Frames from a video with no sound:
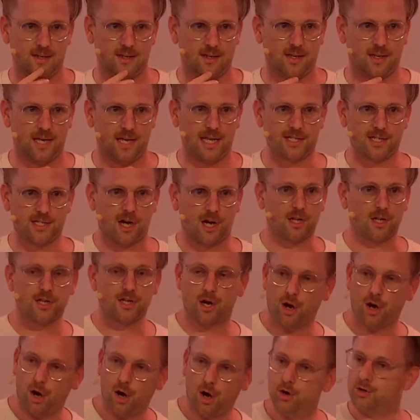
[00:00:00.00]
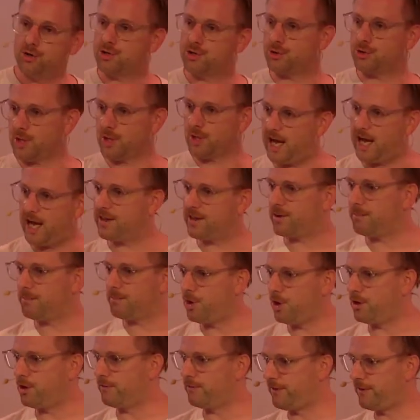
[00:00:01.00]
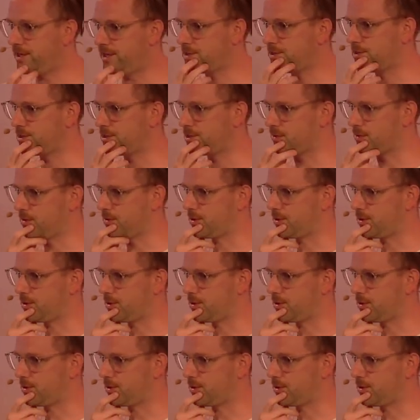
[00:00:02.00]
Is a total other motivation to it.